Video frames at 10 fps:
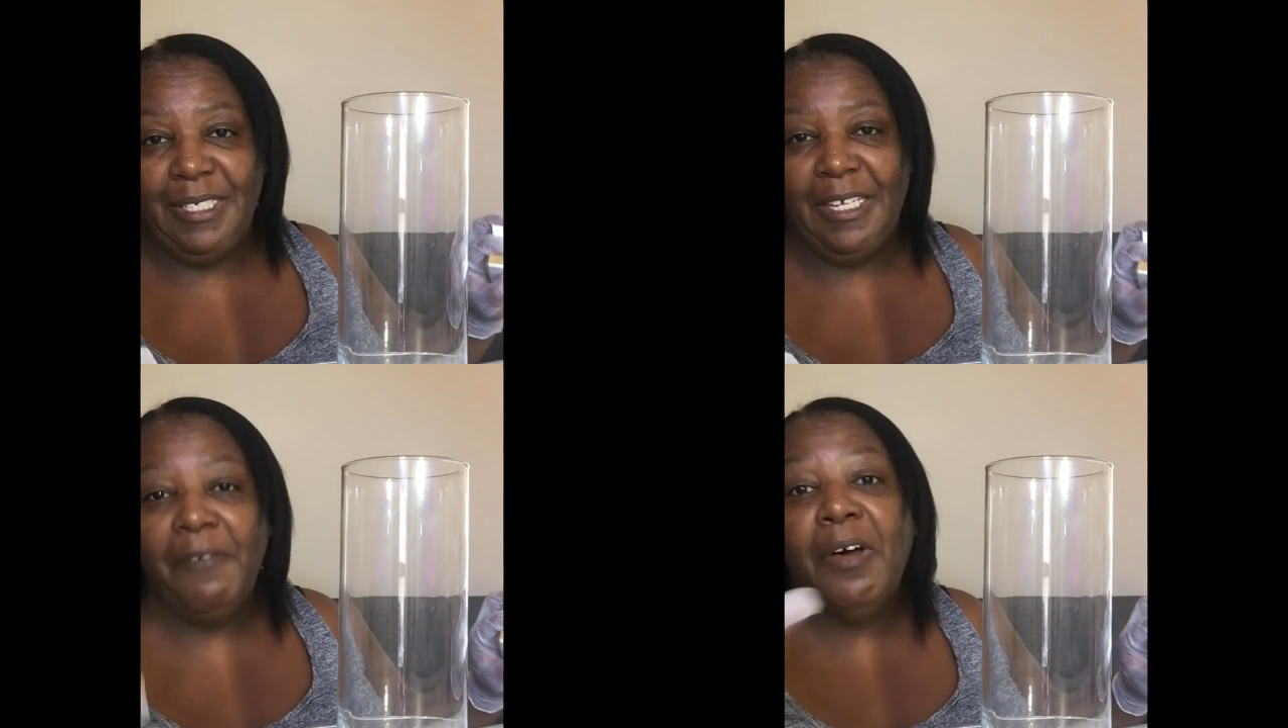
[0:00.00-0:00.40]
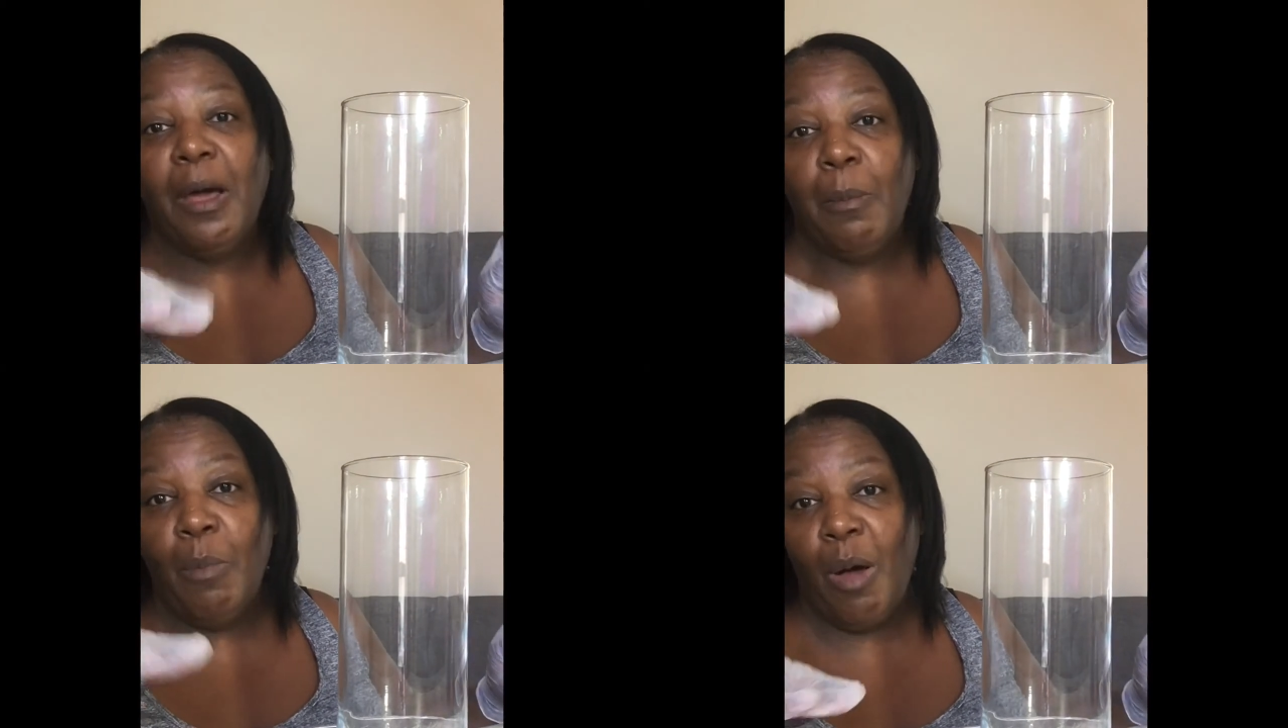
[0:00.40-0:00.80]
give her
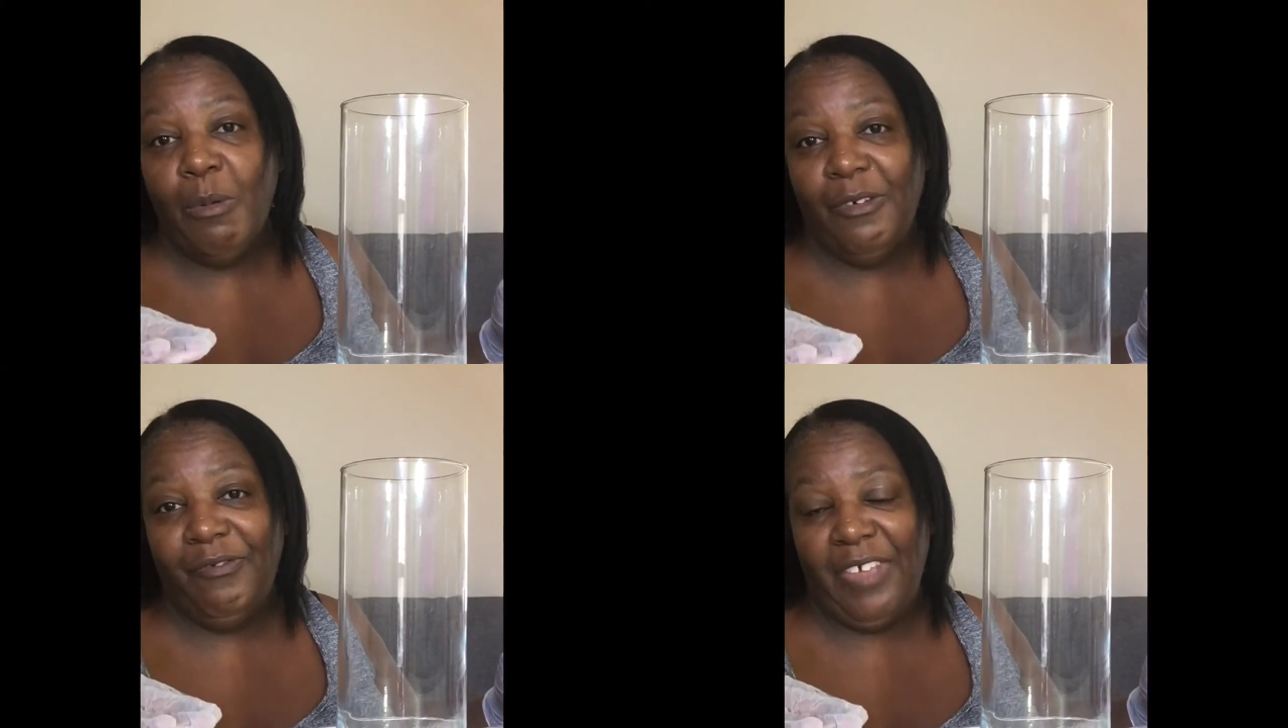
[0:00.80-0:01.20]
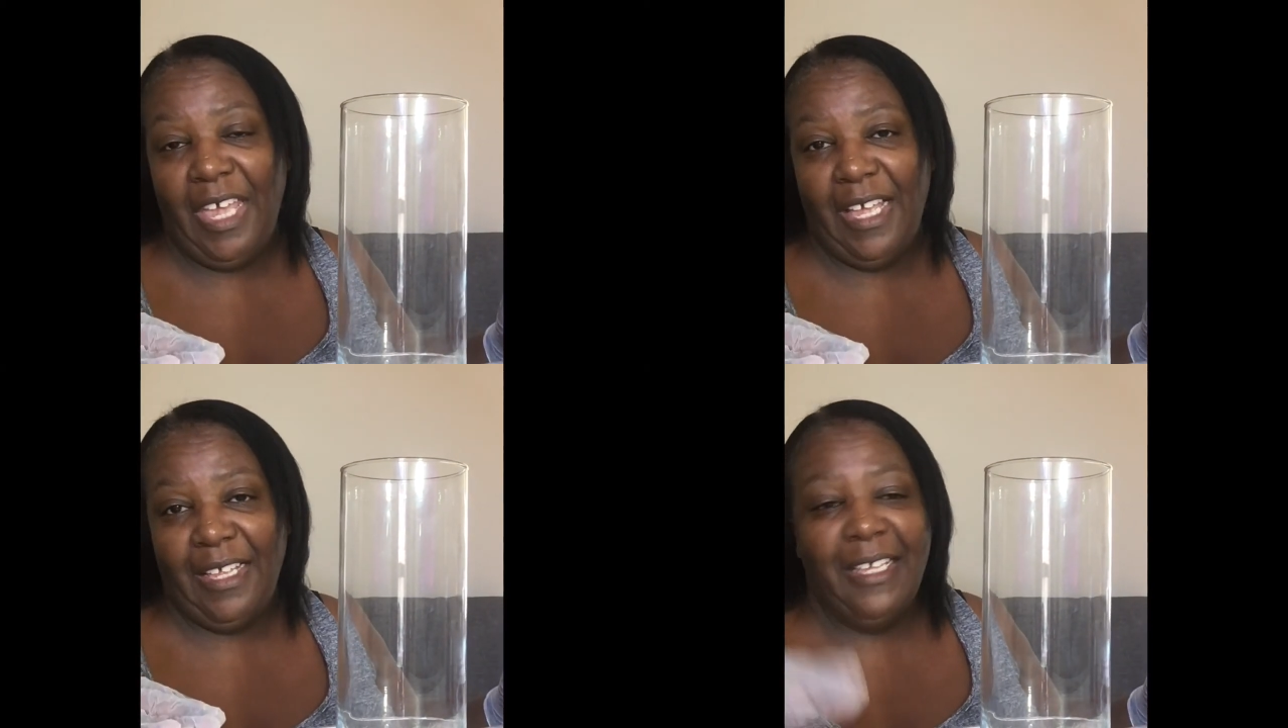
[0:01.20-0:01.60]
a marble
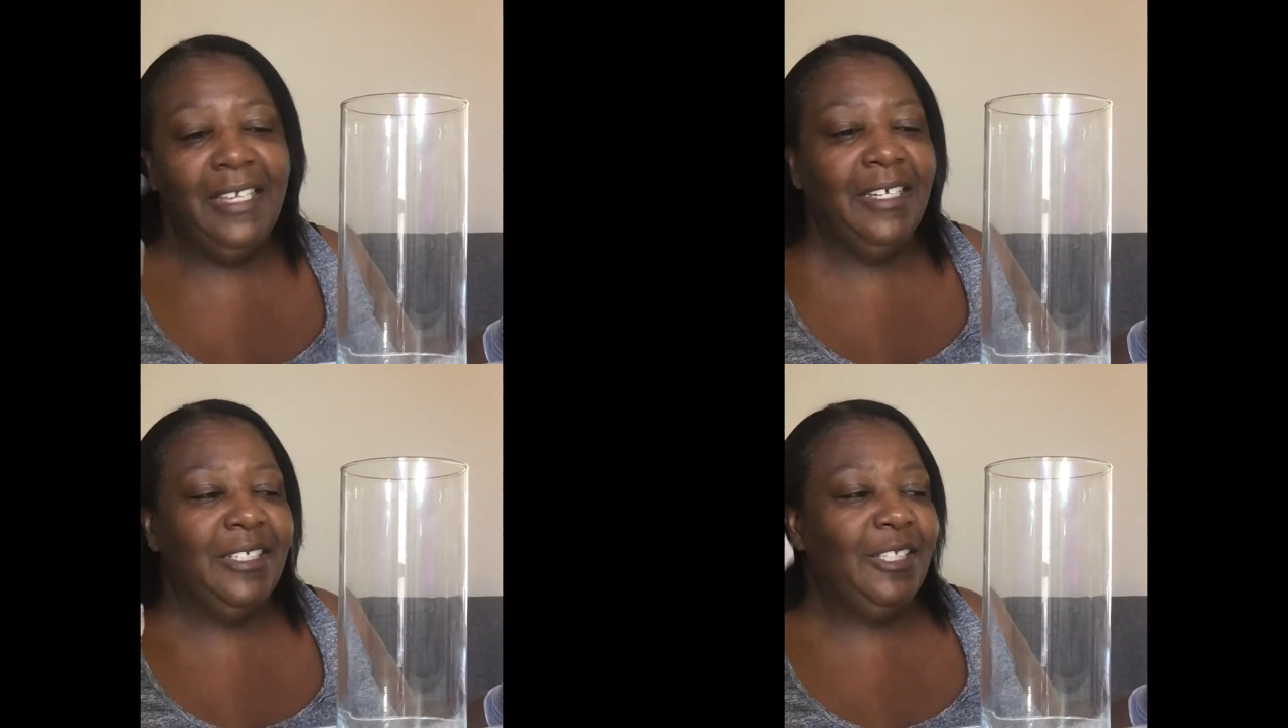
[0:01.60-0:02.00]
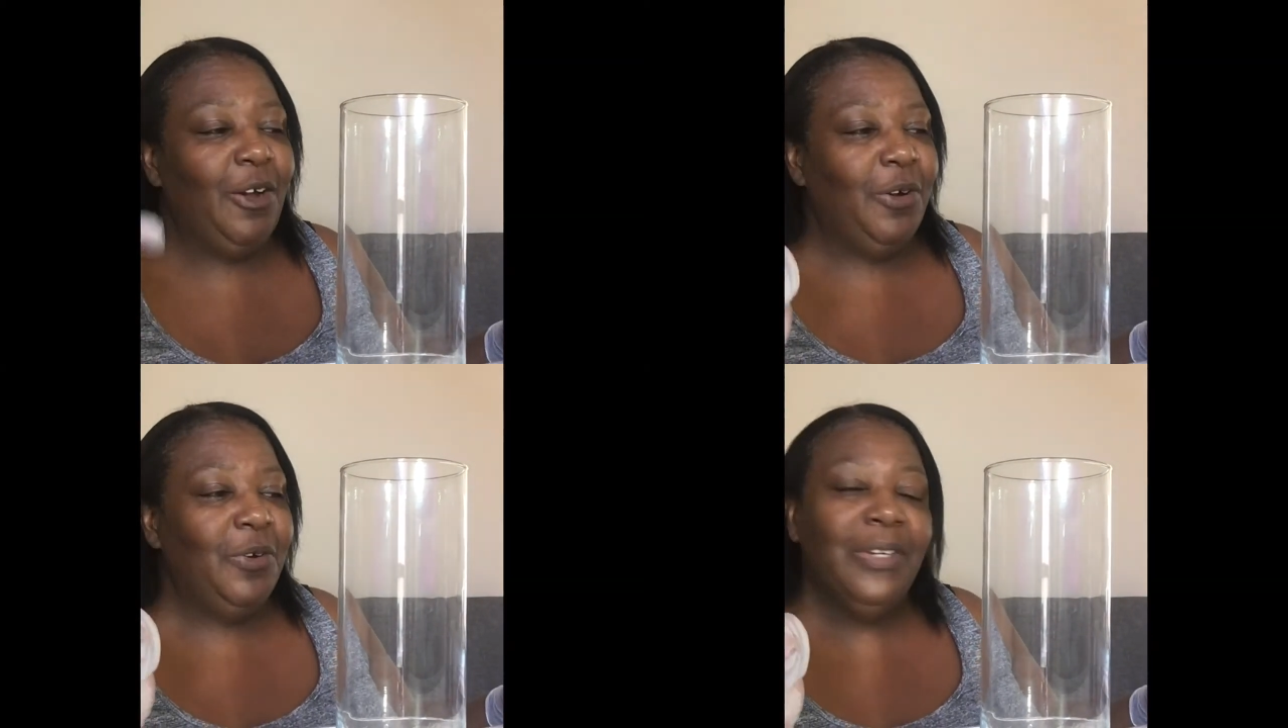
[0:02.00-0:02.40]
fit.
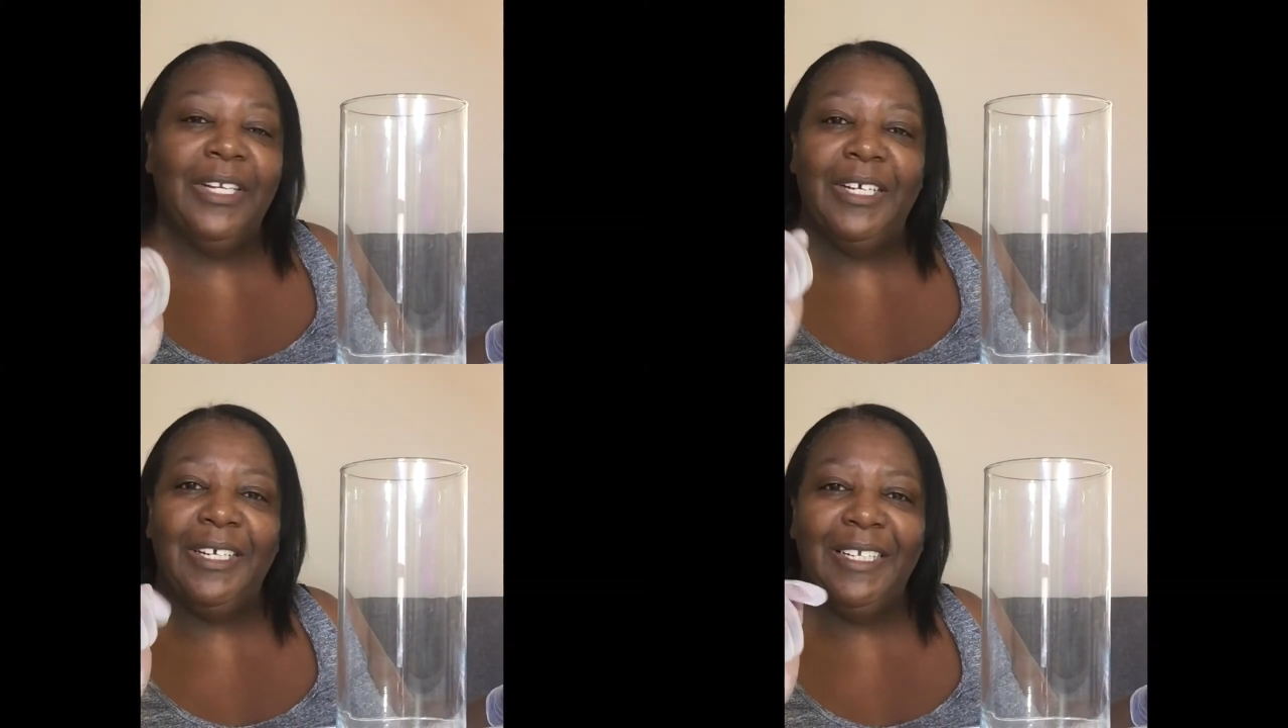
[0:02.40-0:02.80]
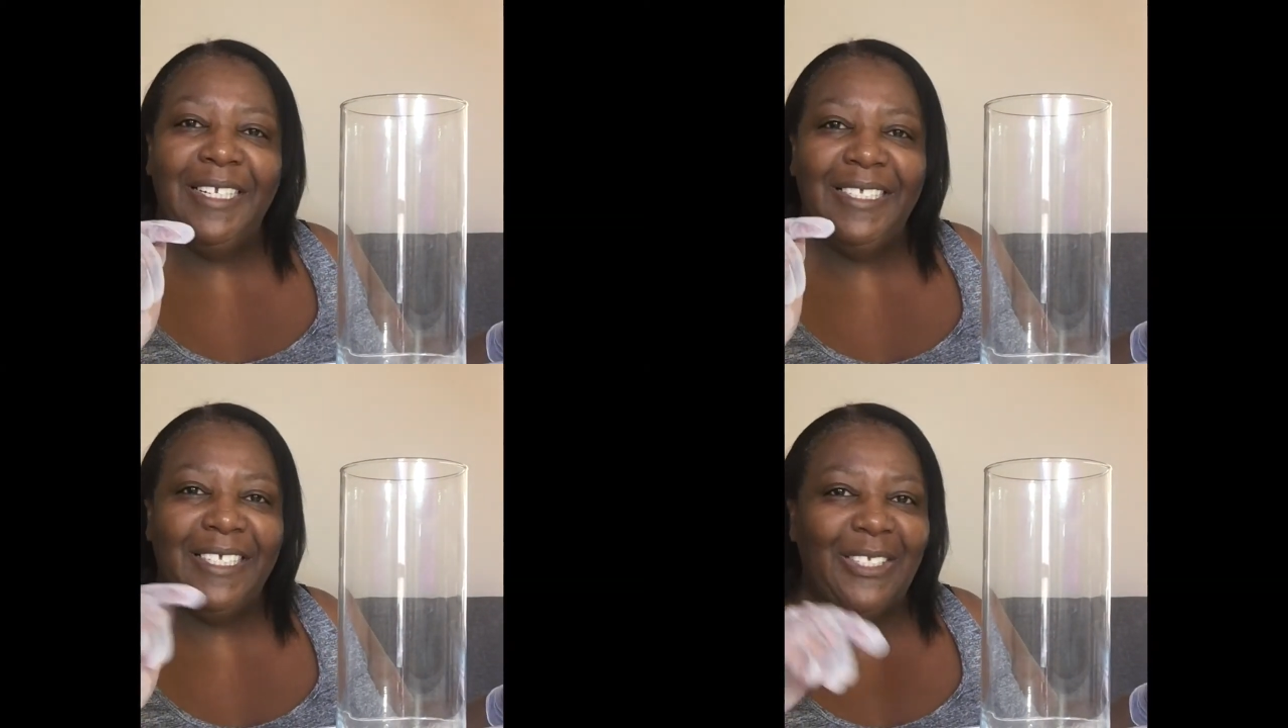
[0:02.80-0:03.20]
So
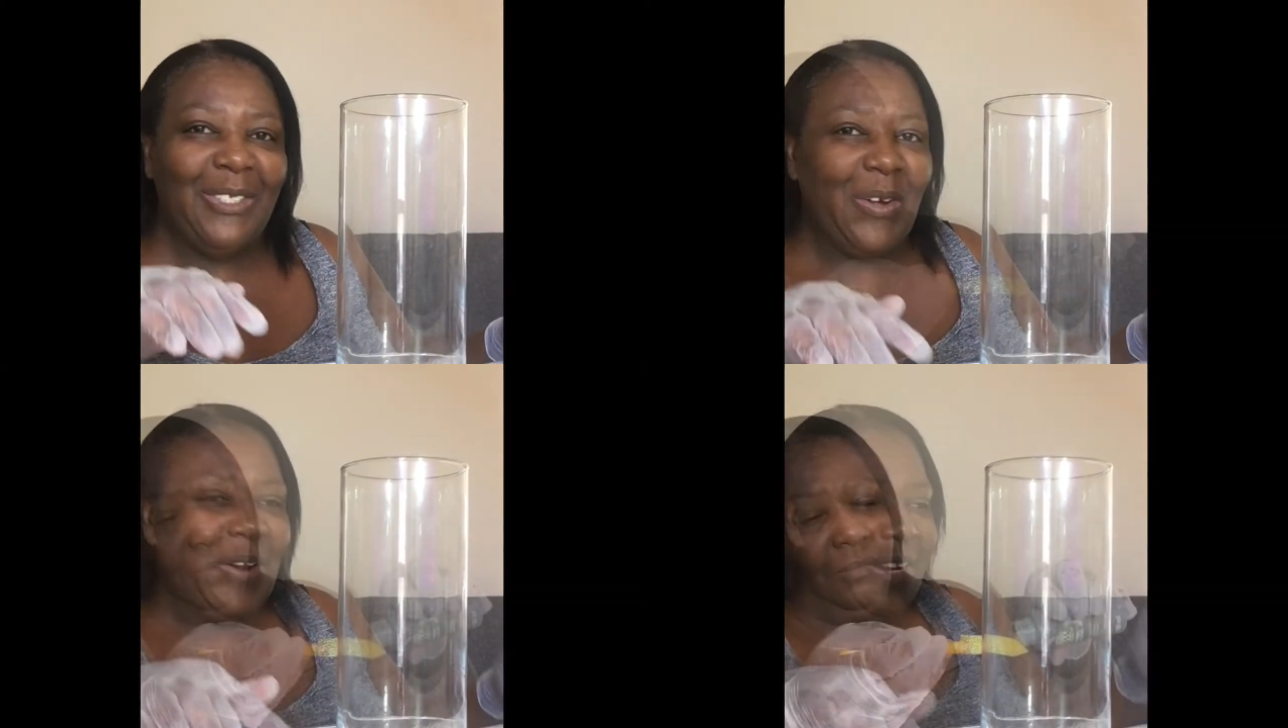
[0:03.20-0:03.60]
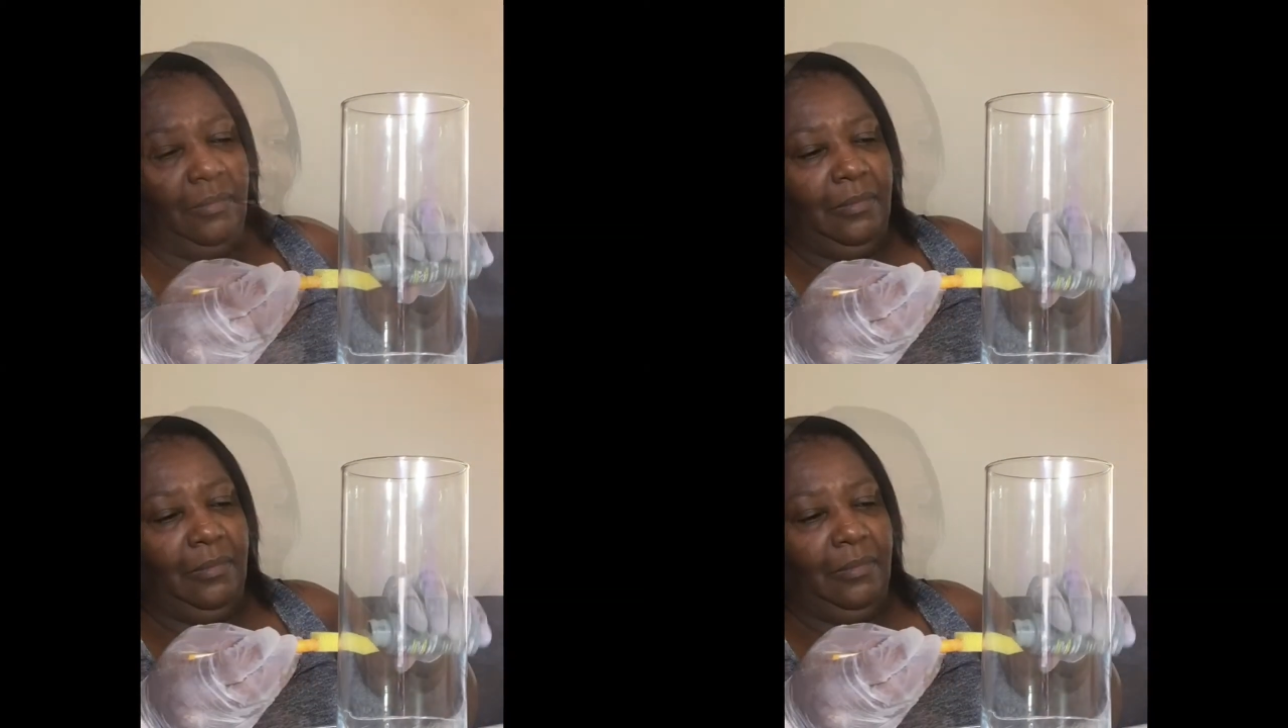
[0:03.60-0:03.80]
let's get started.